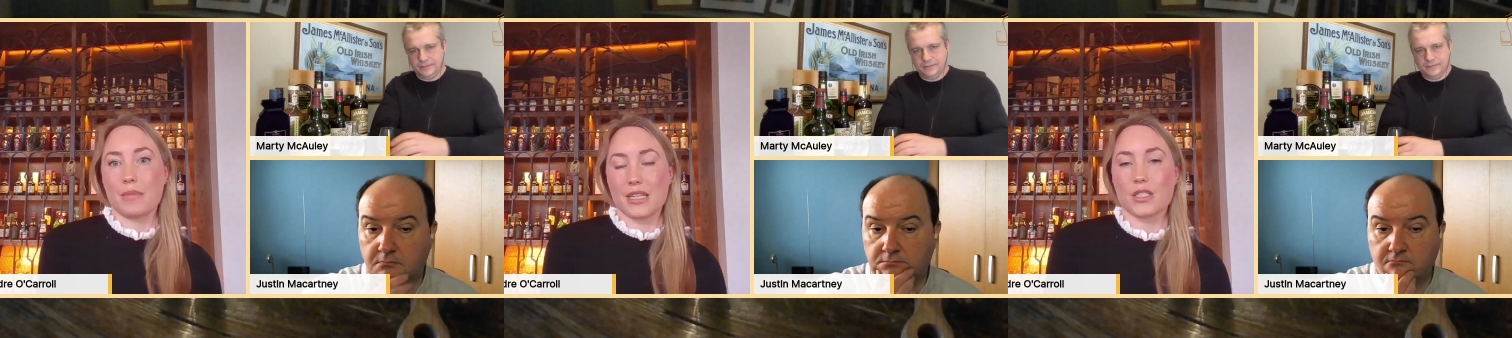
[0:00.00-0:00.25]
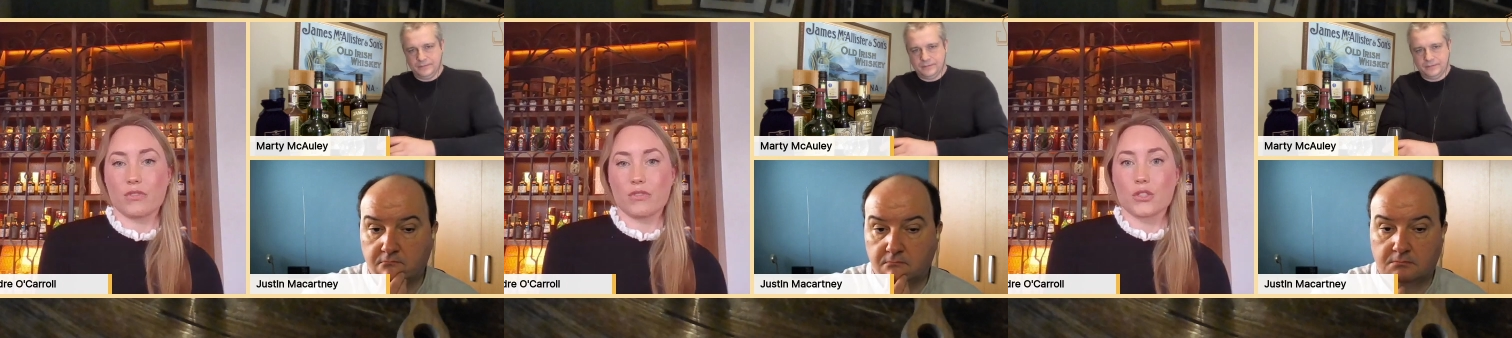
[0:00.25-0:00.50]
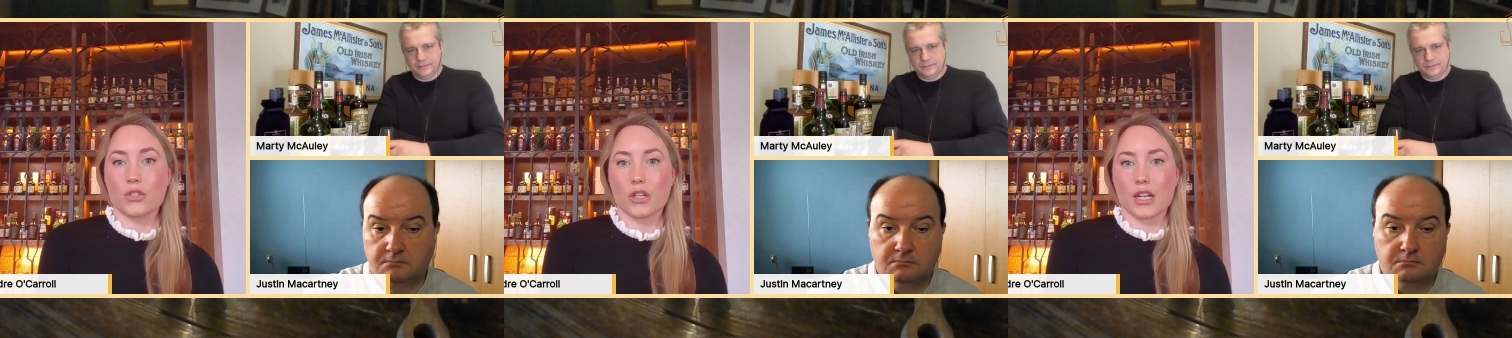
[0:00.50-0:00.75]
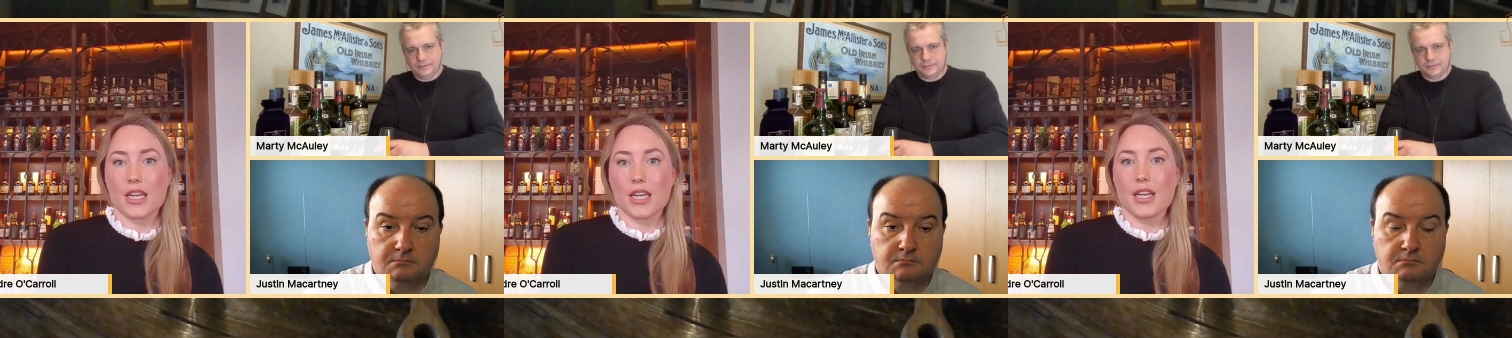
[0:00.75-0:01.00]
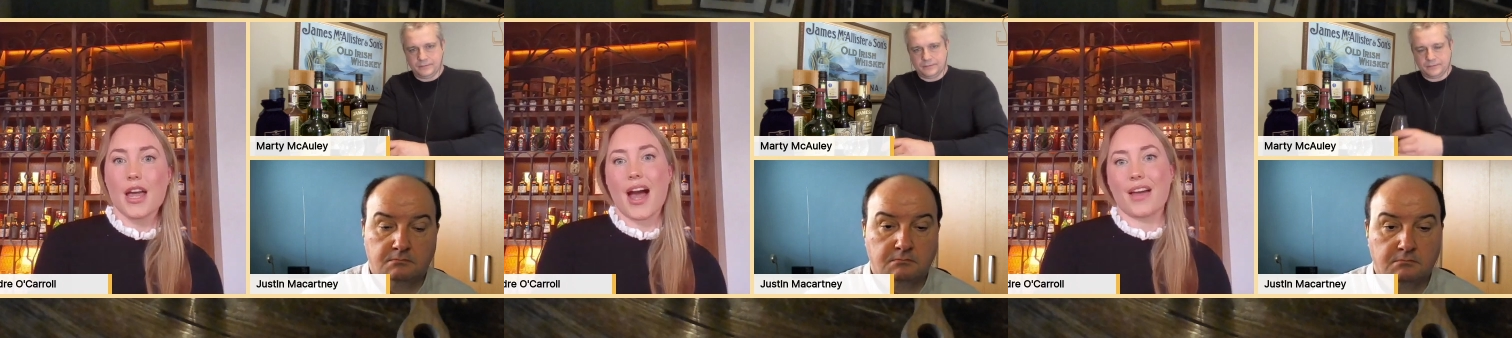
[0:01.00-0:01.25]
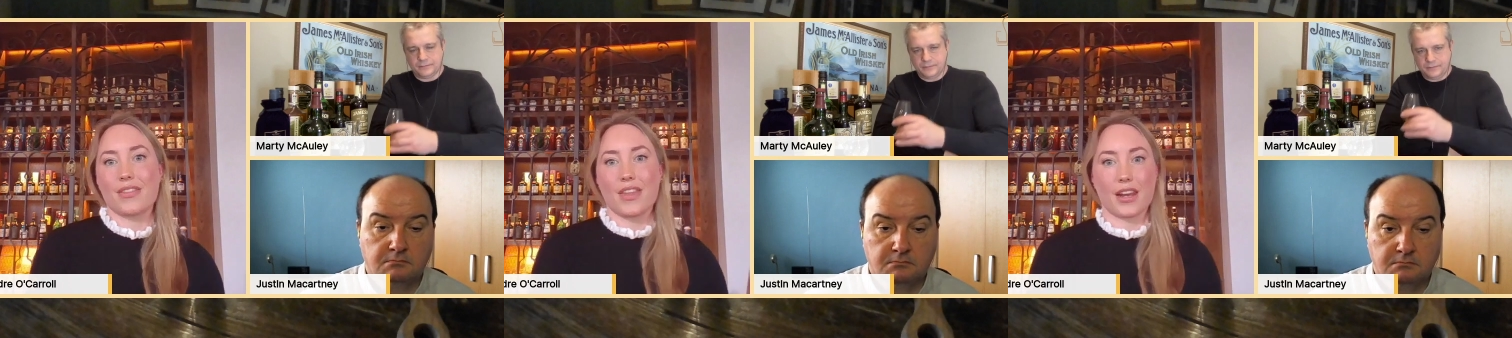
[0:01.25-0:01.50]
Speaker 1: individually,
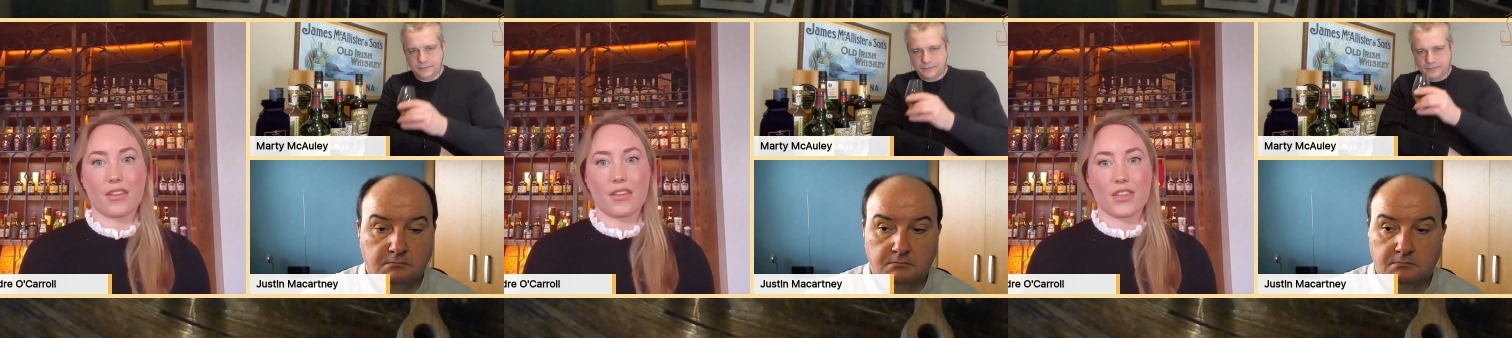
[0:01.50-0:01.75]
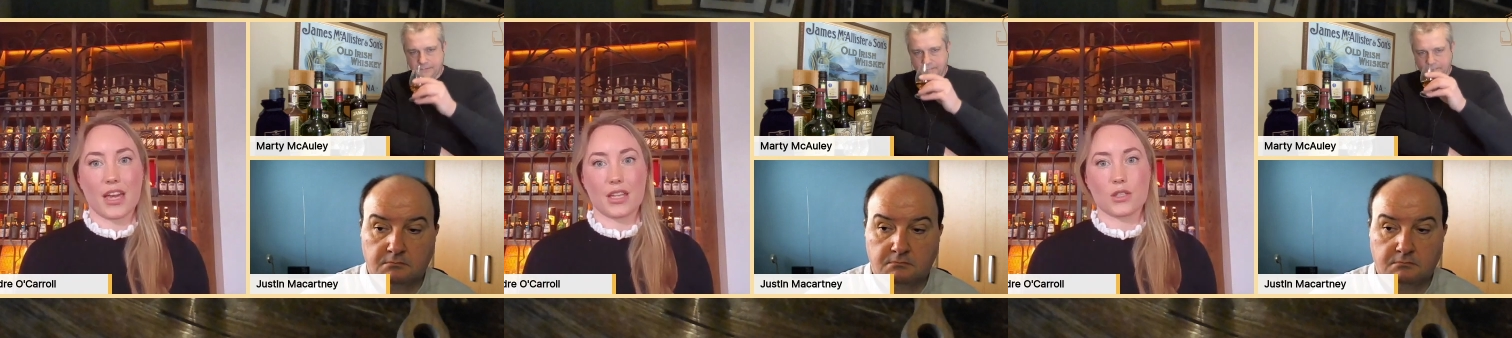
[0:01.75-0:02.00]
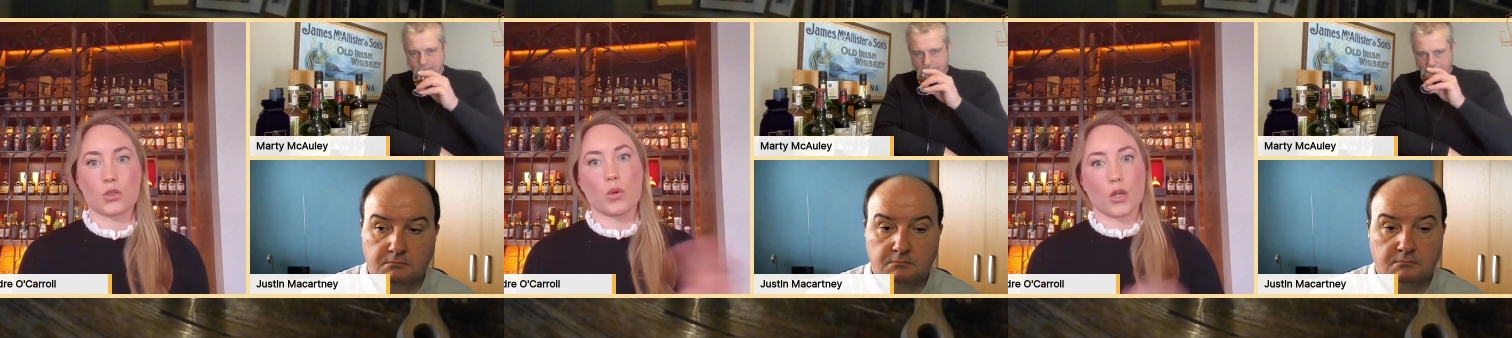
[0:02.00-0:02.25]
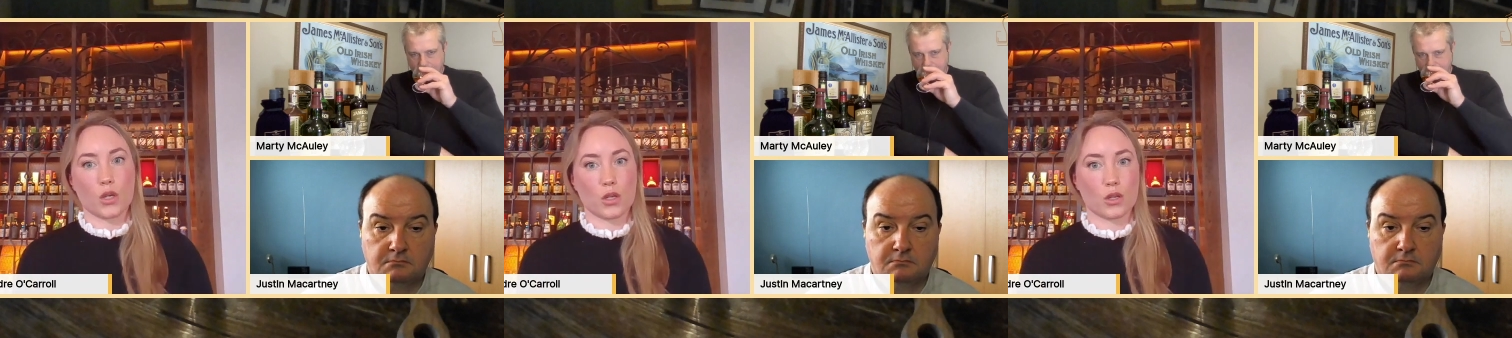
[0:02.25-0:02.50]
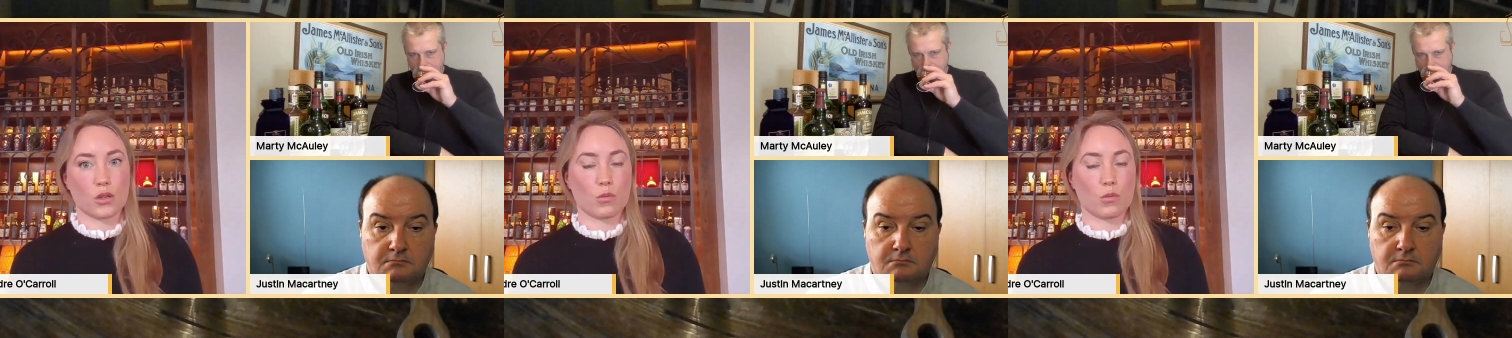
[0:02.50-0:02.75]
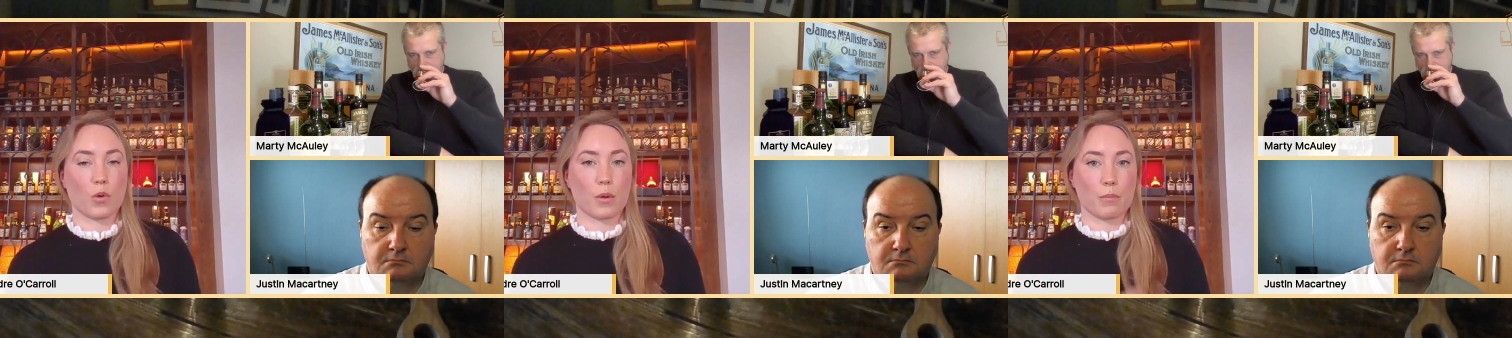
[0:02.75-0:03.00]
and then at the end we're
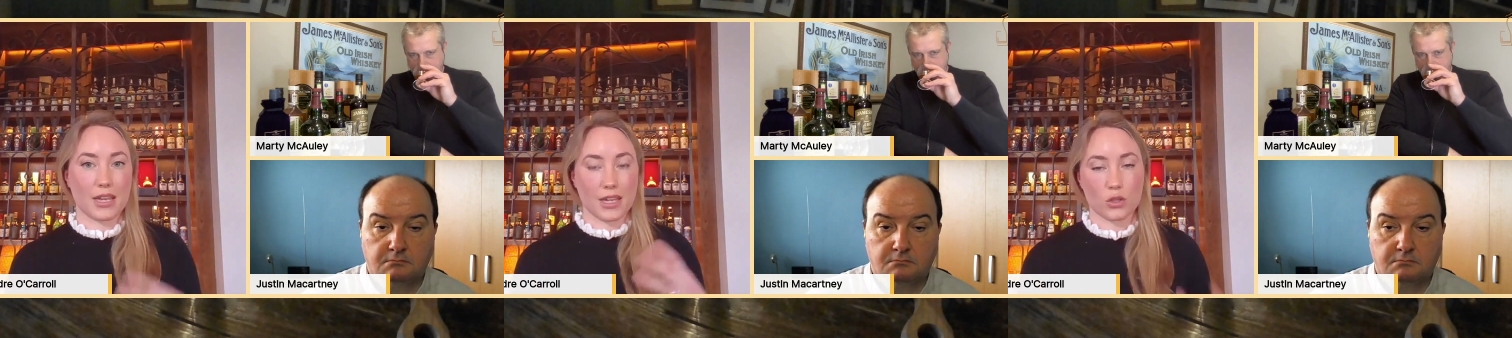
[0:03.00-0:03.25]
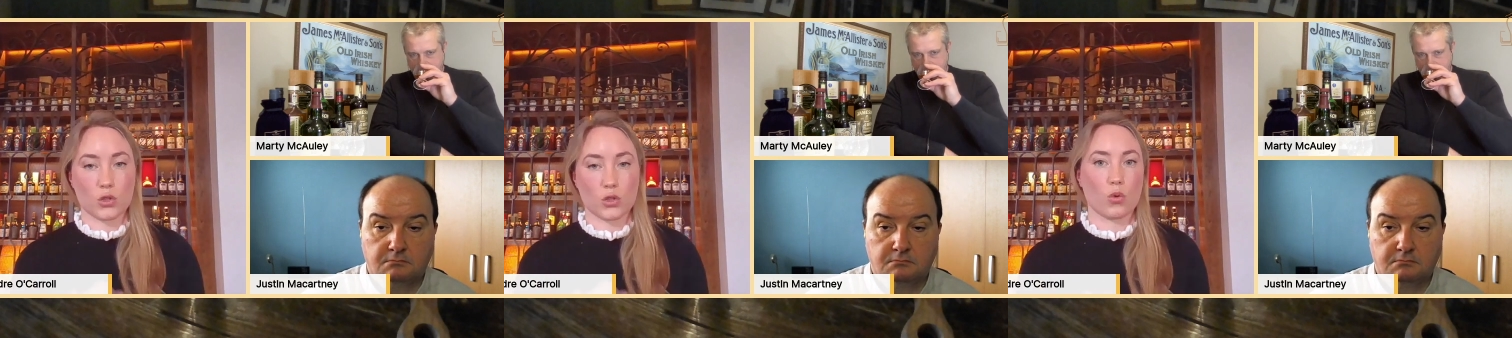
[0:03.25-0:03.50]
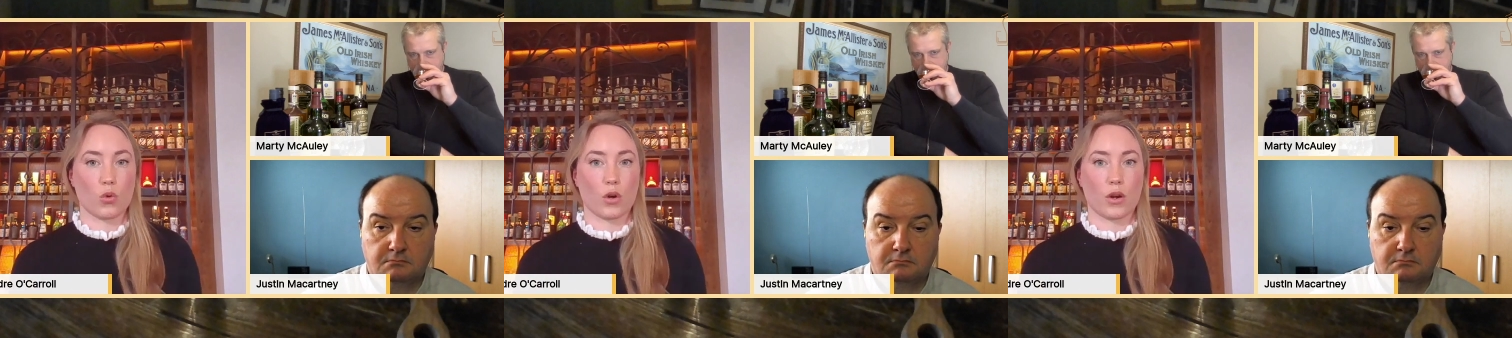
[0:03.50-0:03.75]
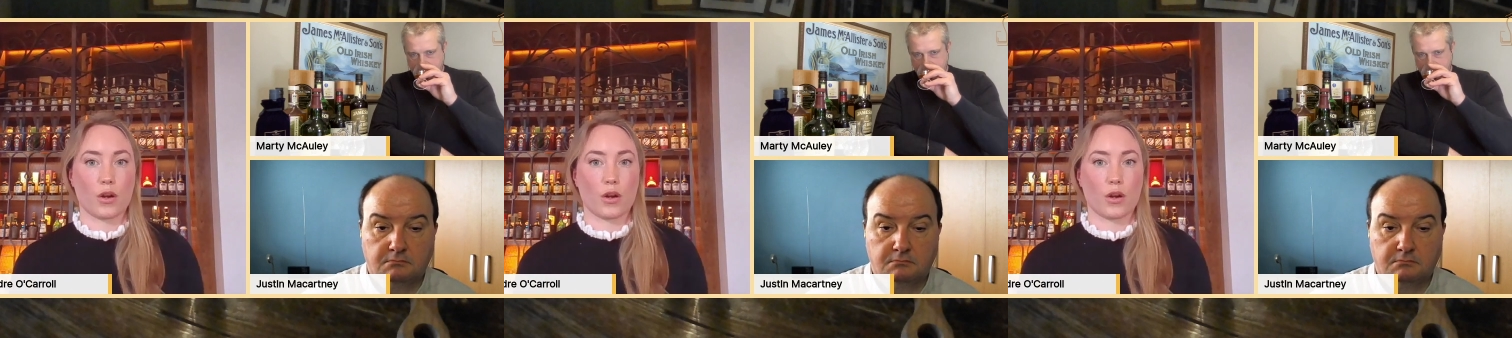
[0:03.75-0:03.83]
we're making sure